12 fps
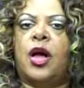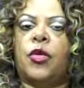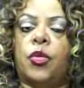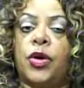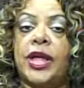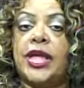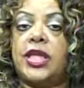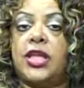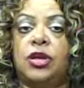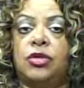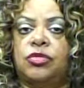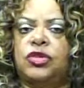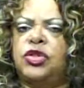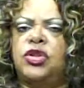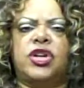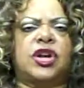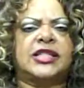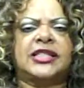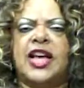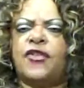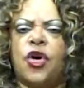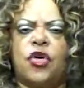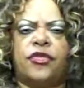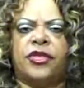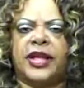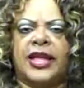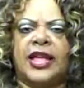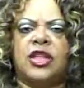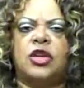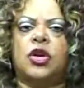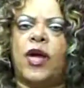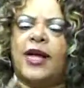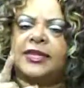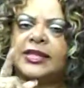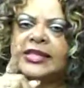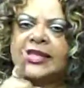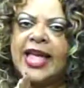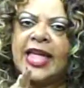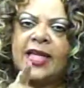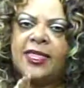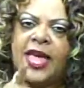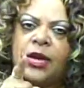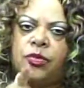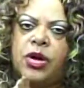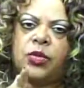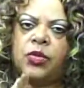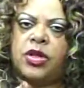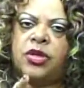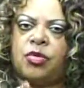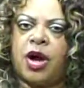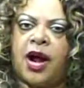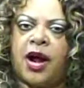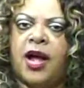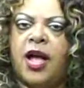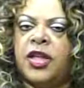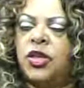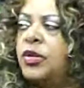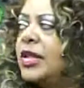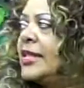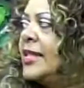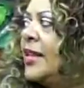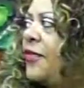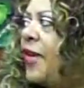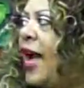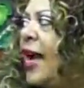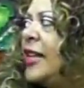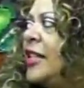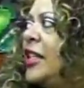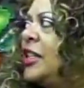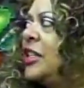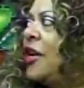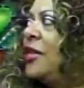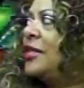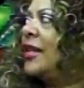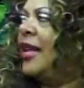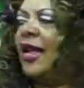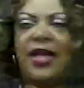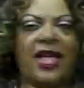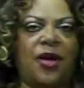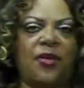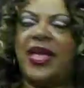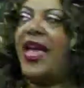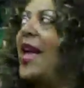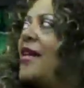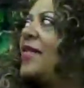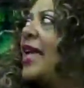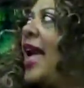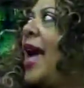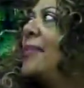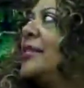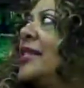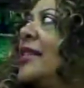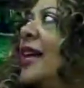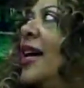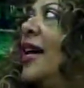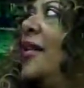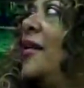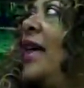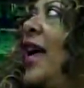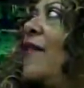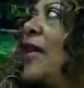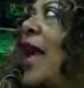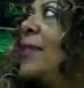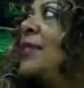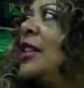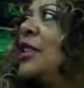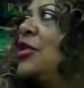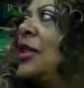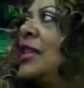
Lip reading: do yourself over again. You don't have to stay in that rut where you are. You can send for our t-shirts, and we have caps. We have caps that you can